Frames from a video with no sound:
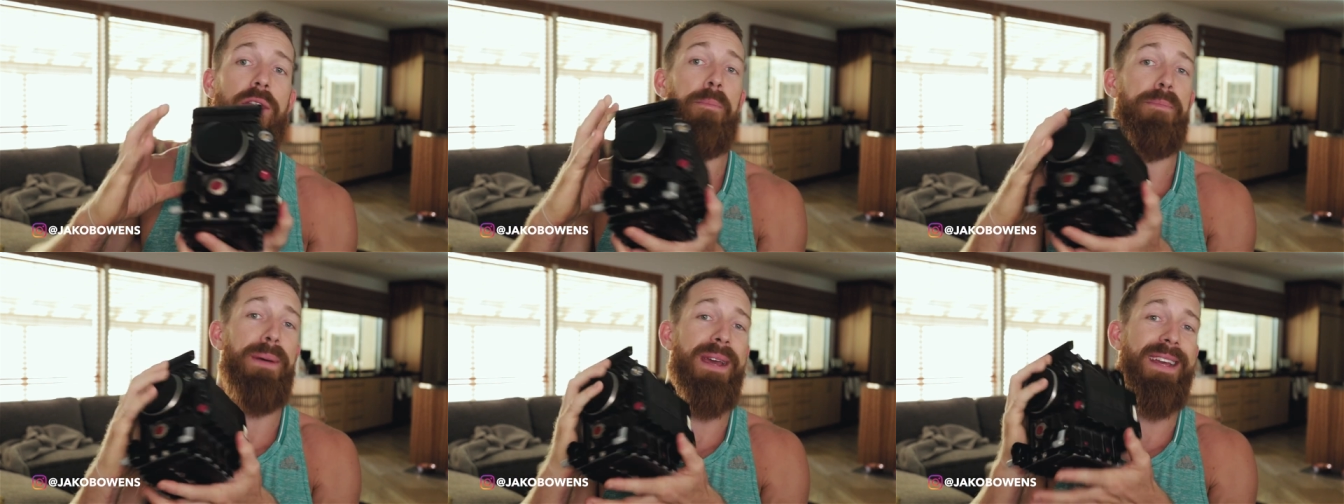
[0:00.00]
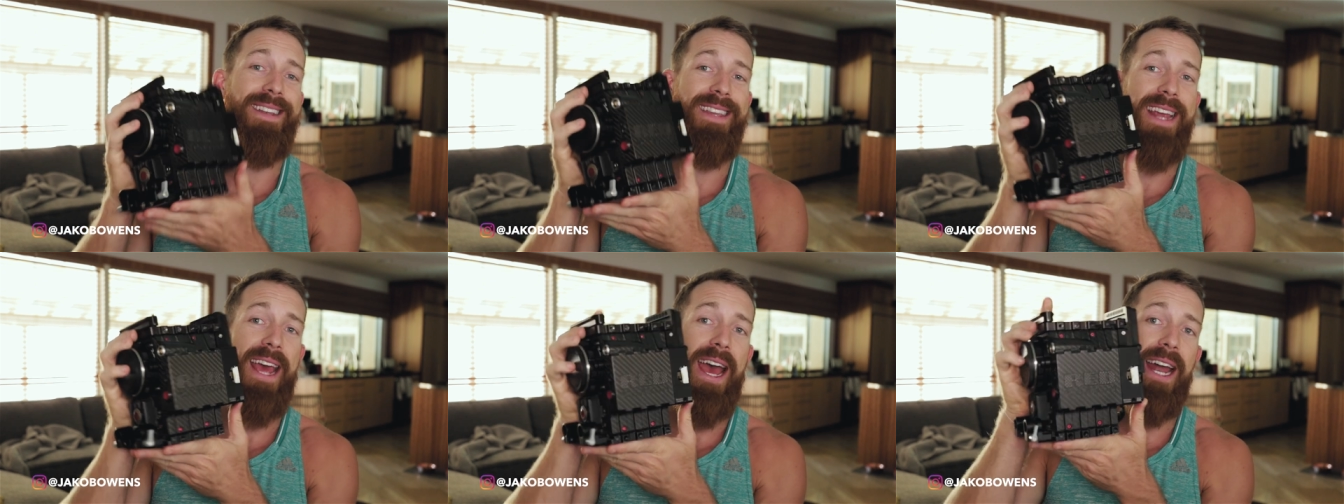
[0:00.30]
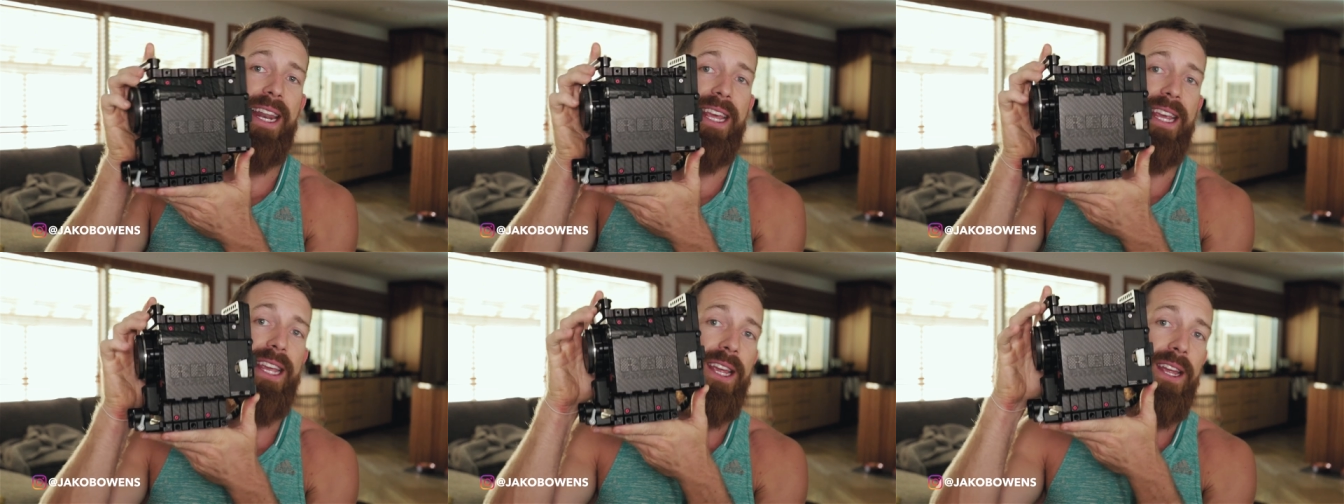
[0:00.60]
The Big
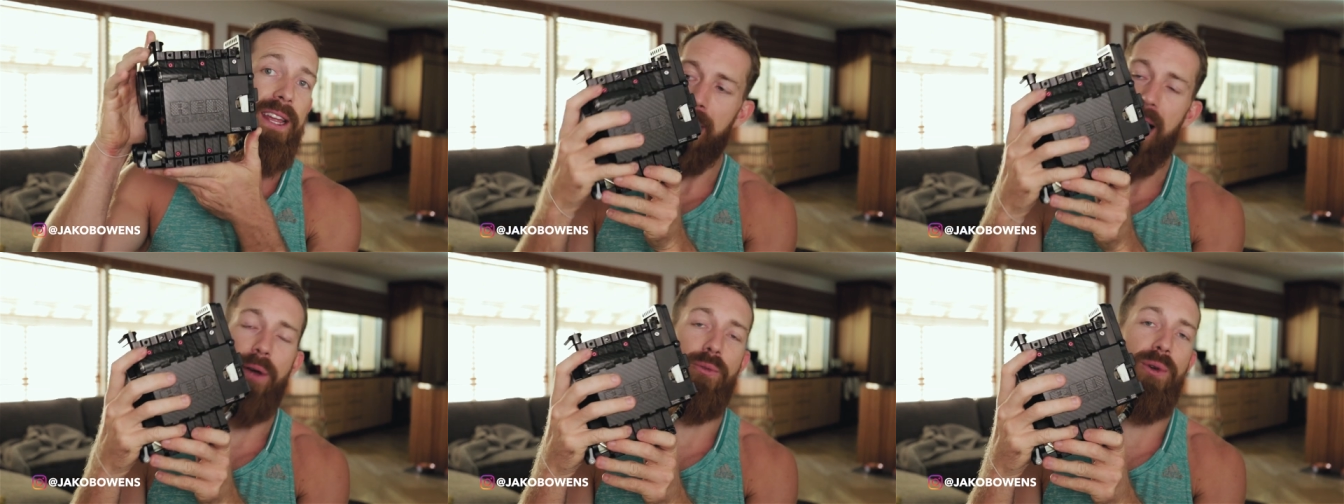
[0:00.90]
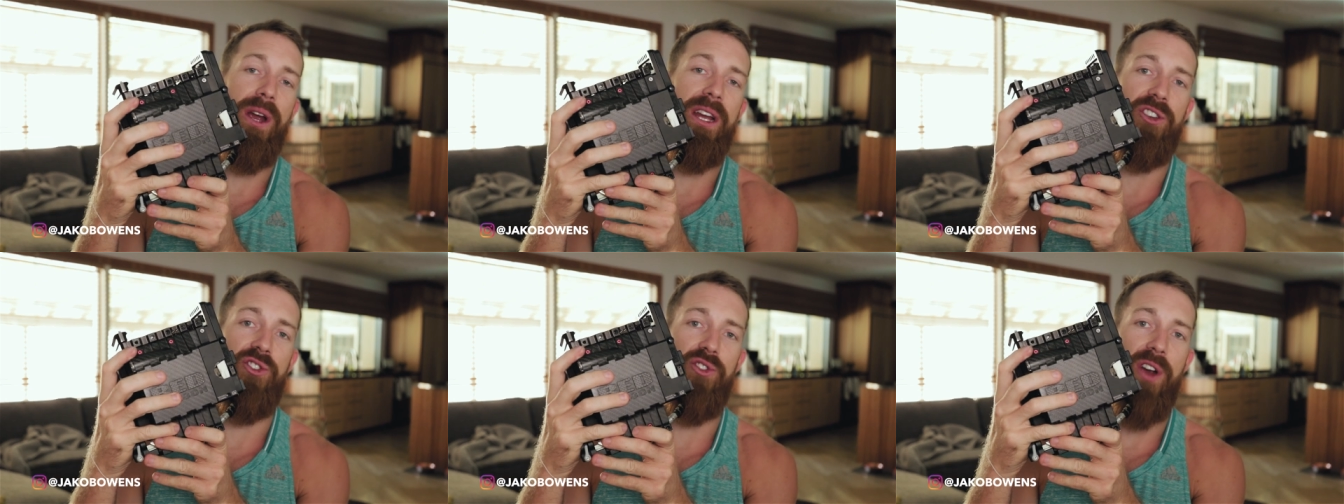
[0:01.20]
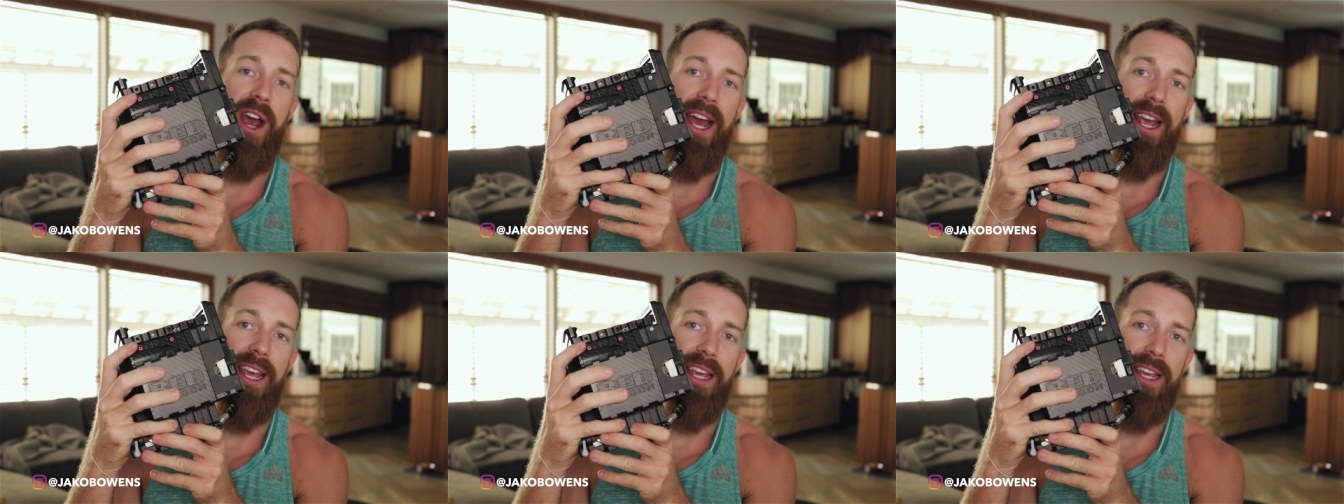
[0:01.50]
Daddy, my Red
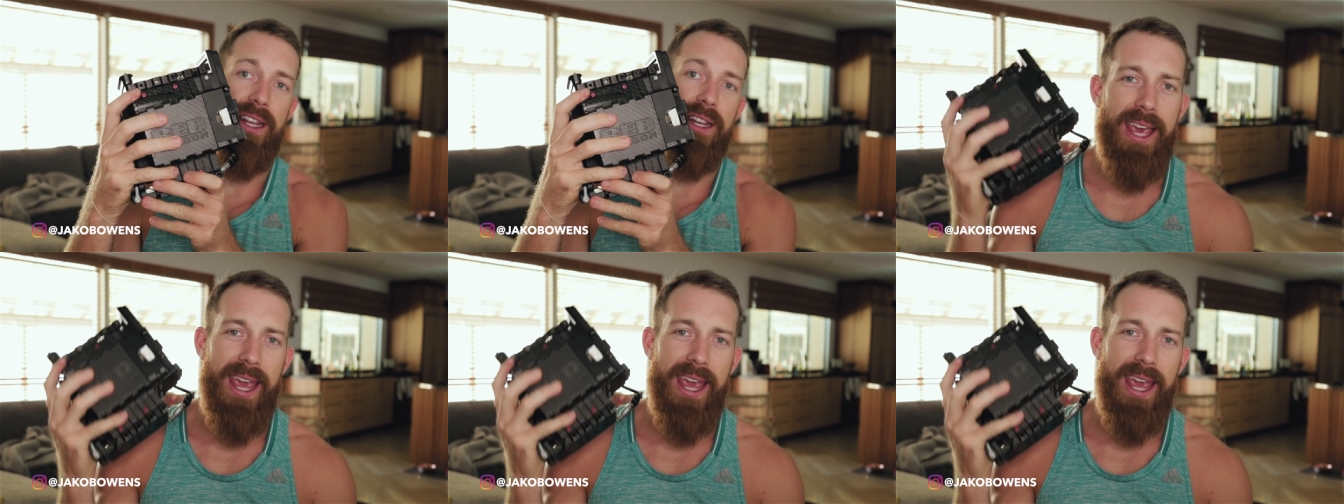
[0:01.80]
Dragon.